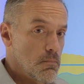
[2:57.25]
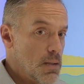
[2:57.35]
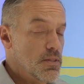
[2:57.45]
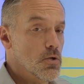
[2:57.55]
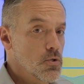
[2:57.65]

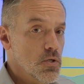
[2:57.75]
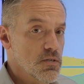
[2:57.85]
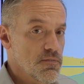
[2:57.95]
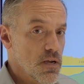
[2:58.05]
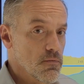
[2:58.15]
Maybe they'll do
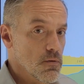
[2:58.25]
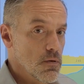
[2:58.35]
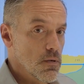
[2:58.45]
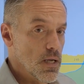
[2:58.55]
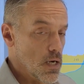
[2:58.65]
us a favor
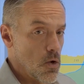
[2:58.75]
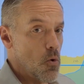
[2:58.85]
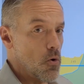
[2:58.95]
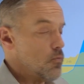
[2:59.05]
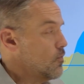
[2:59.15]
and
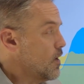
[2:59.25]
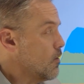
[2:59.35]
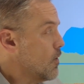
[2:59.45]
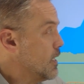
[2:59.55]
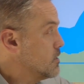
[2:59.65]
lower
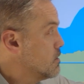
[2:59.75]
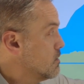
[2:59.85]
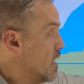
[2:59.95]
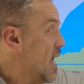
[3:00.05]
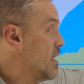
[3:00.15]
their rates.
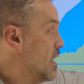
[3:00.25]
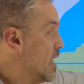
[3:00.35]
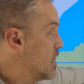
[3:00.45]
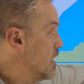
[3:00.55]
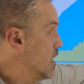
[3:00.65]
They hadn't
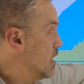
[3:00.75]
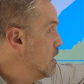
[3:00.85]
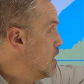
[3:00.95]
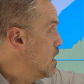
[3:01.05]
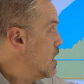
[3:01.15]
done a
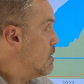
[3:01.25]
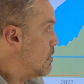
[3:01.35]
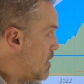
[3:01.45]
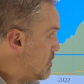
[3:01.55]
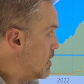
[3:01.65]
thing,
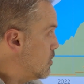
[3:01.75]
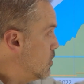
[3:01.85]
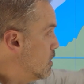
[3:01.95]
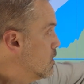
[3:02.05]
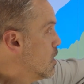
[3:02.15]
but maybe they
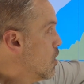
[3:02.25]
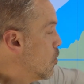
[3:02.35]
will.